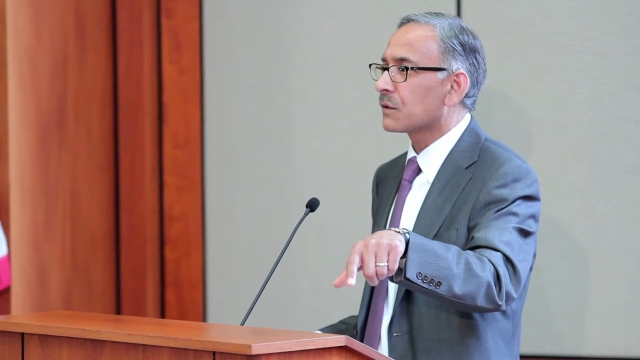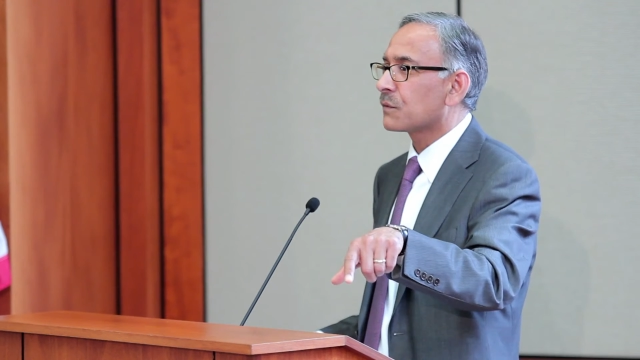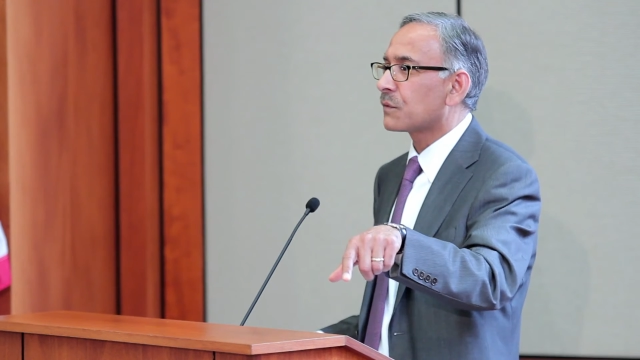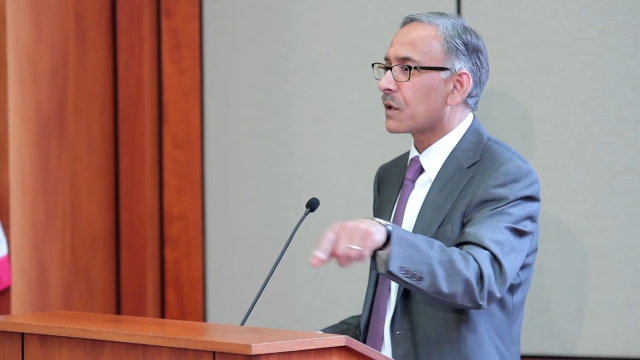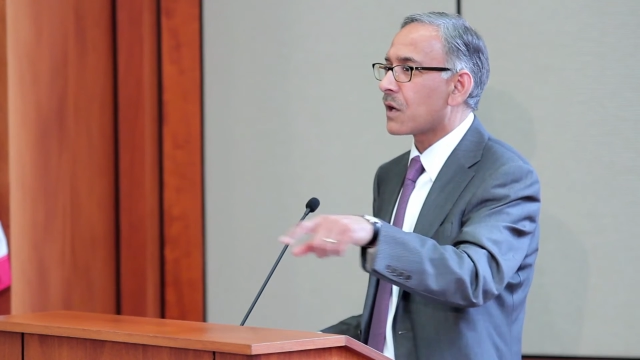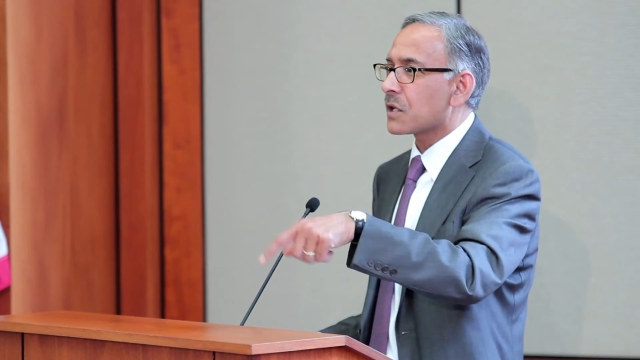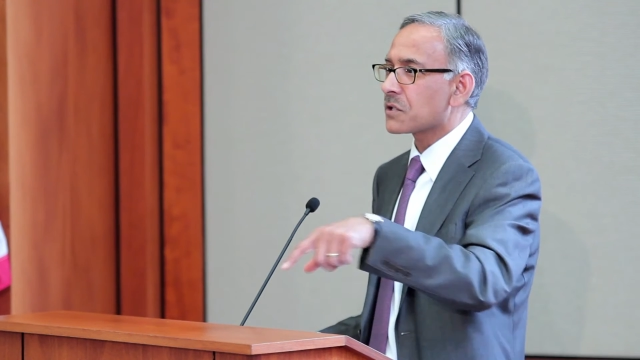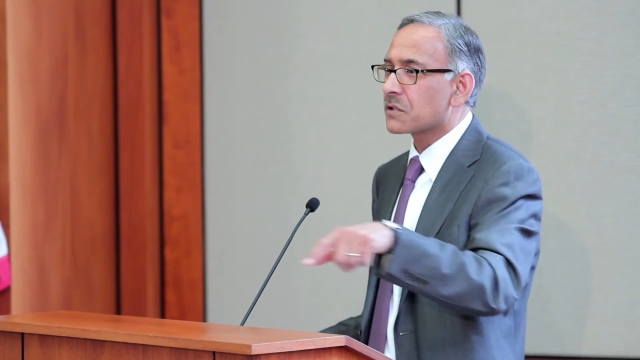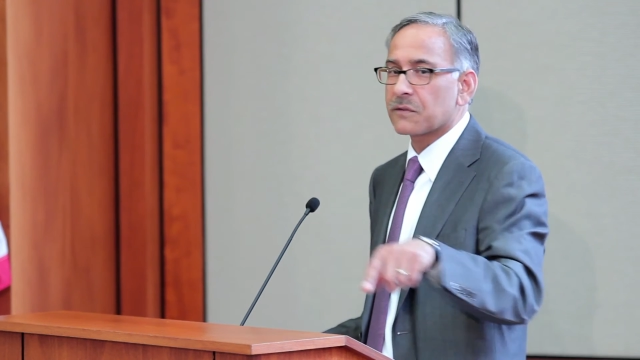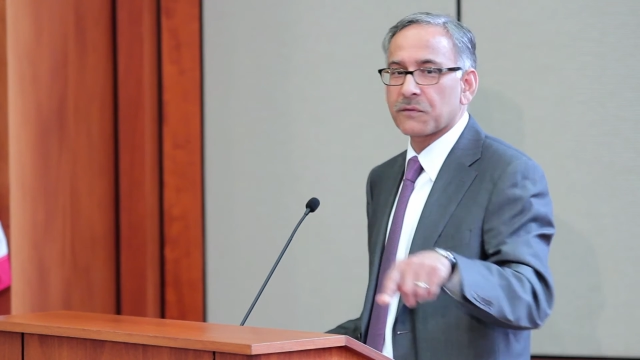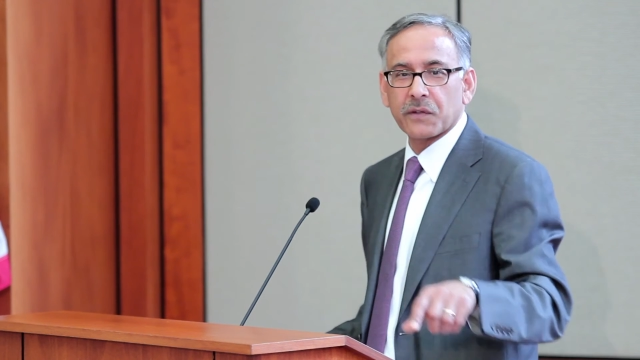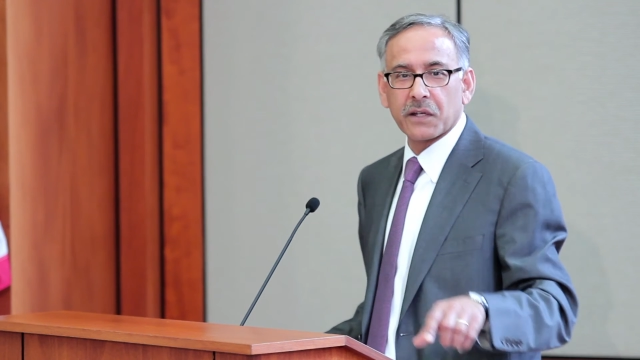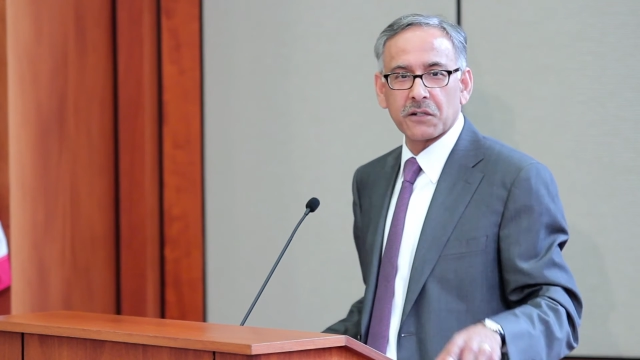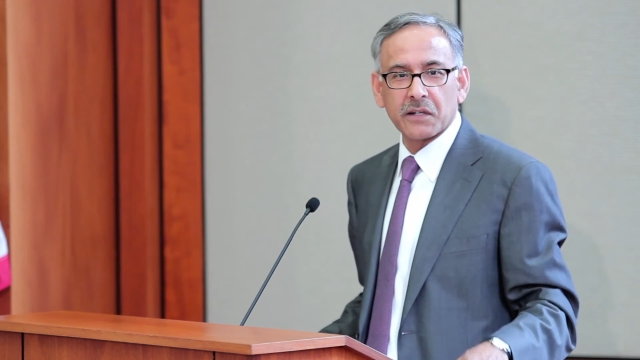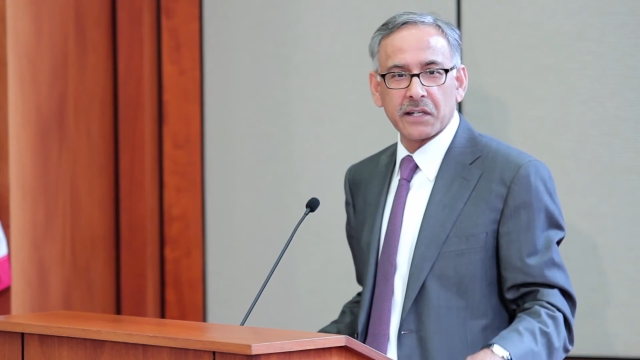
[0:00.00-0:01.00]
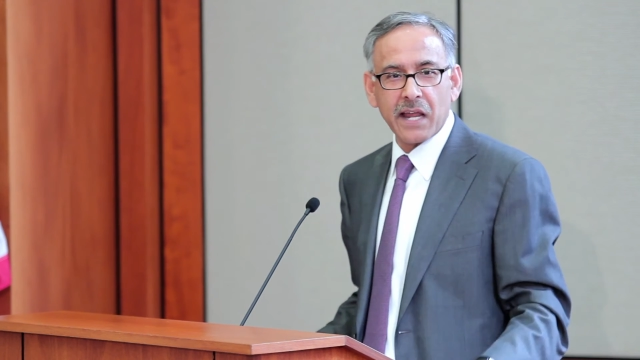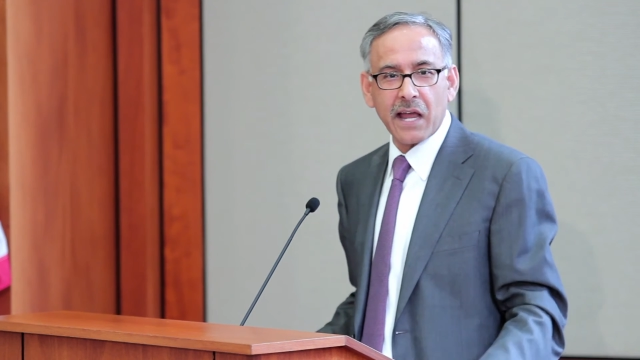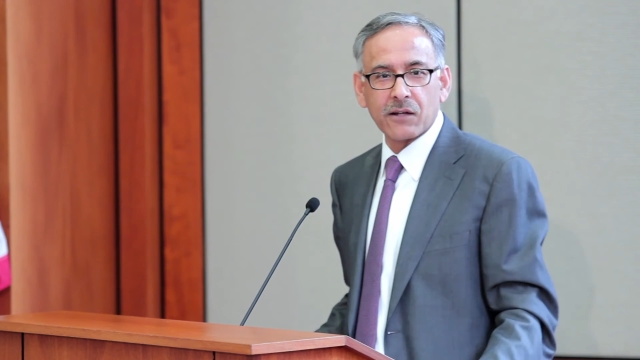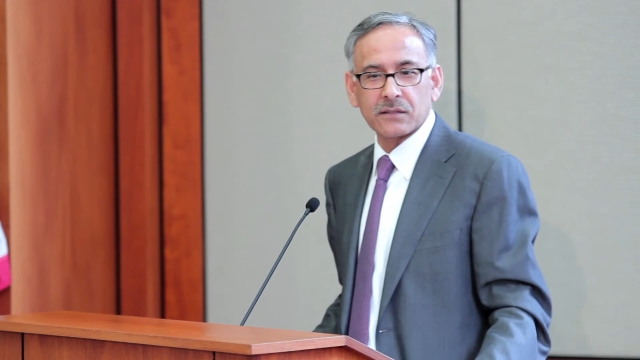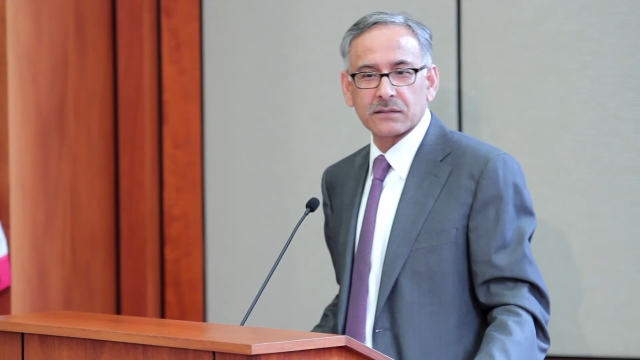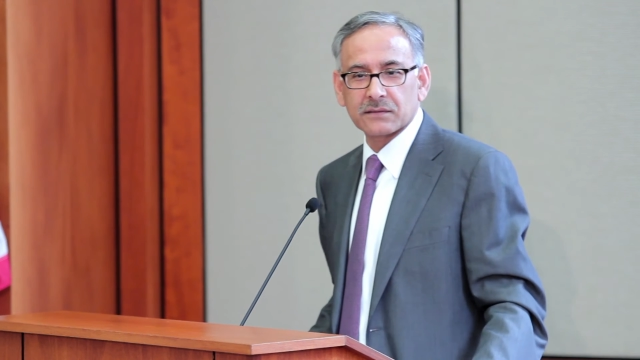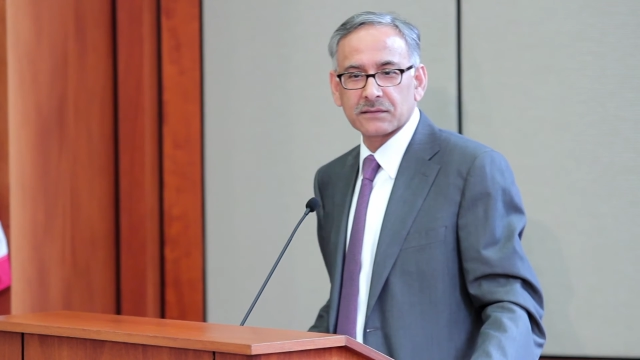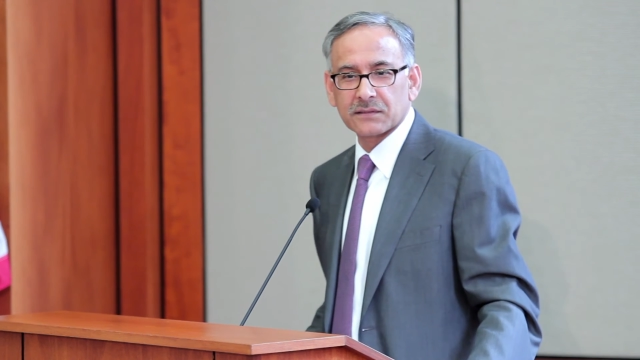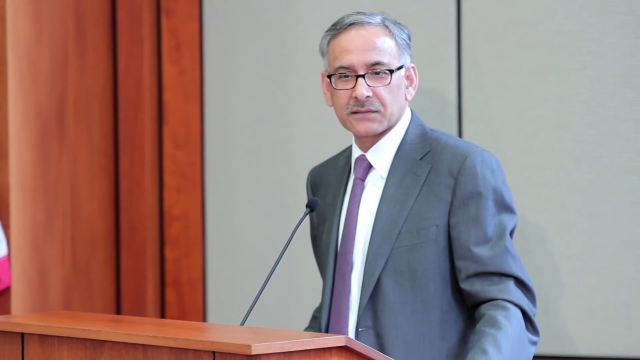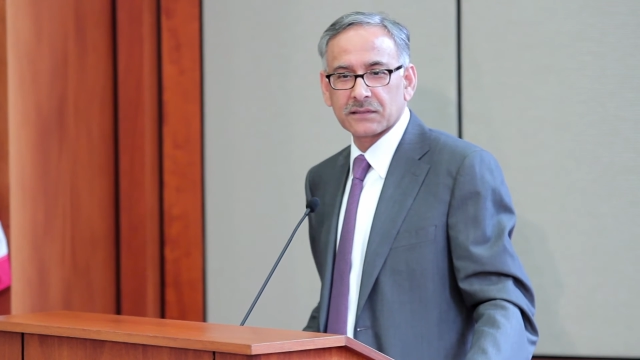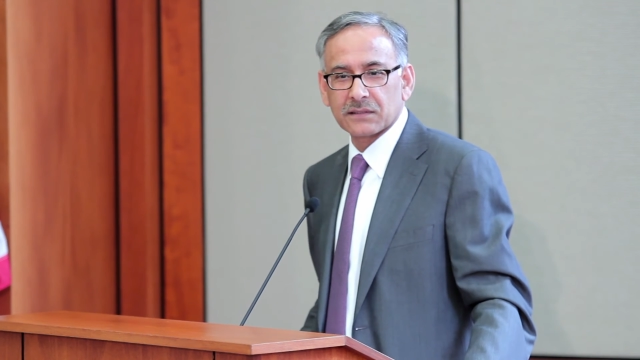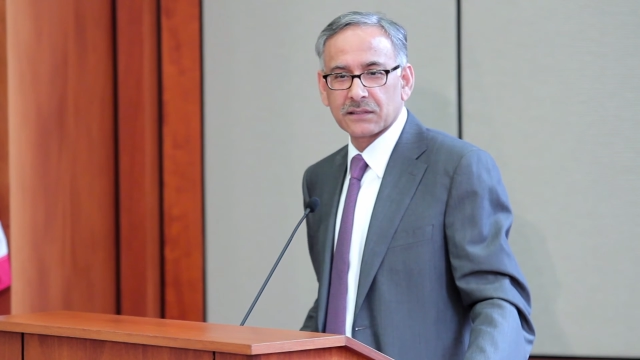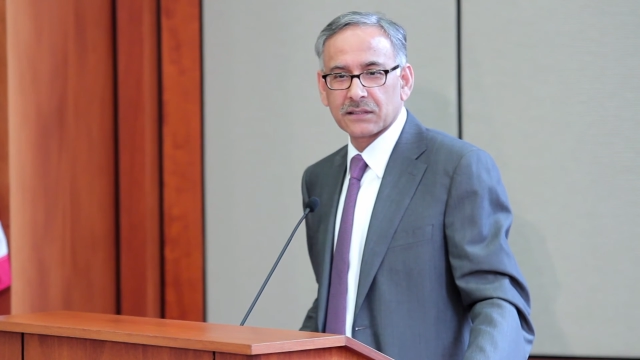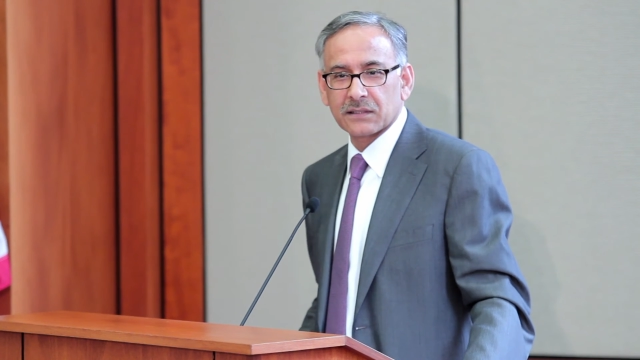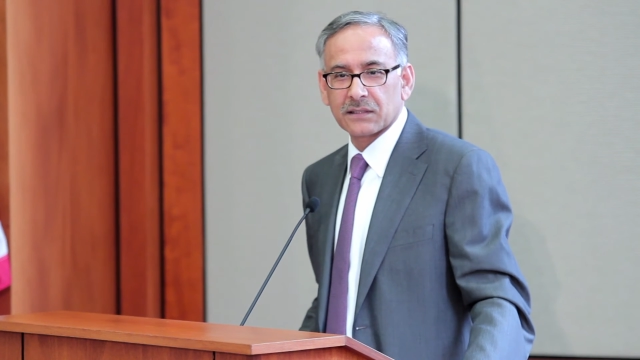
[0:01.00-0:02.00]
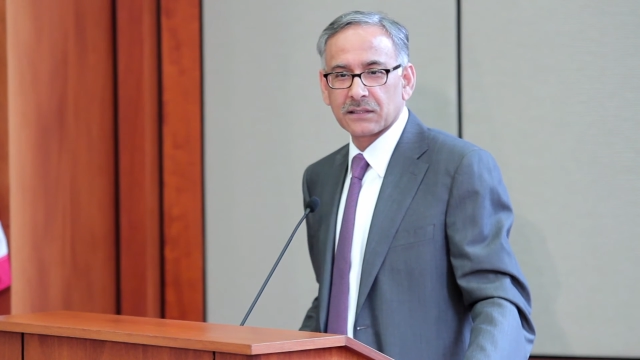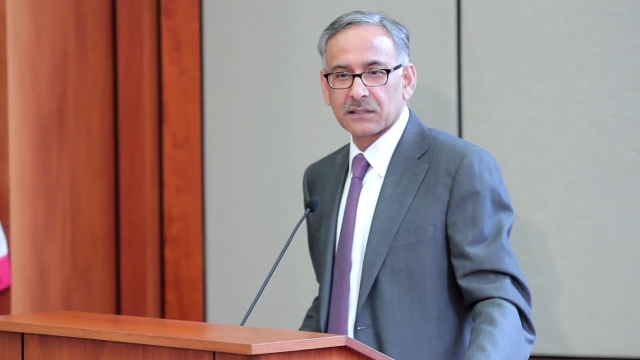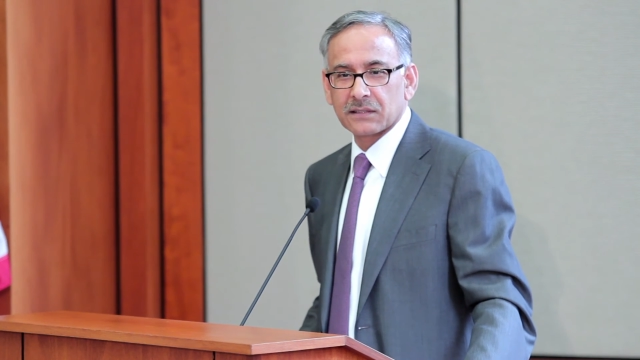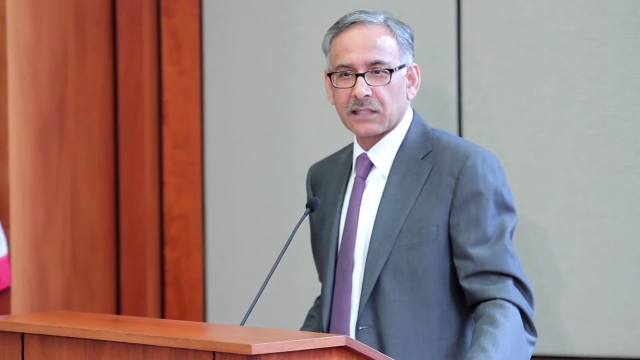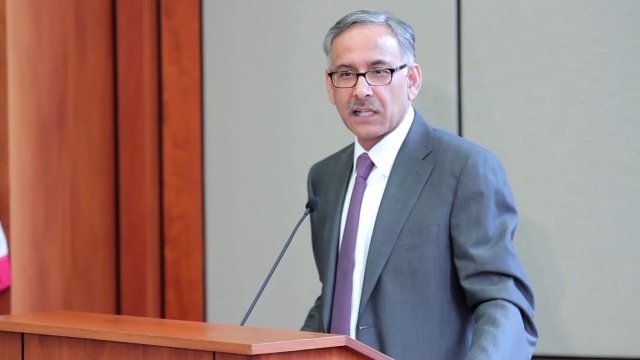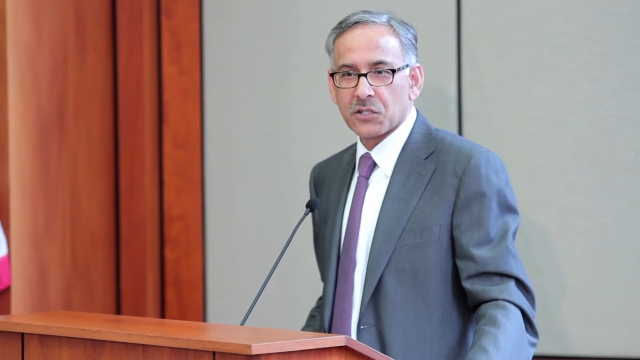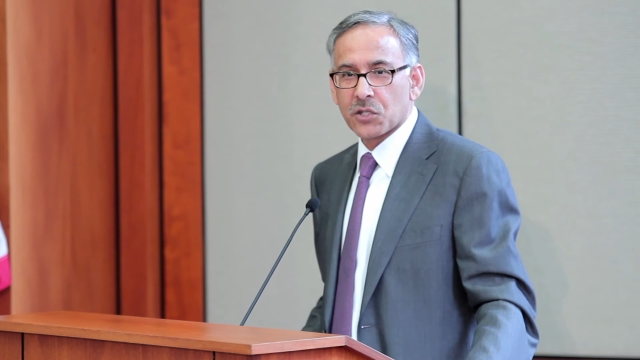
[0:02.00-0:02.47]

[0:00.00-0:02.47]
for us to figure it out. That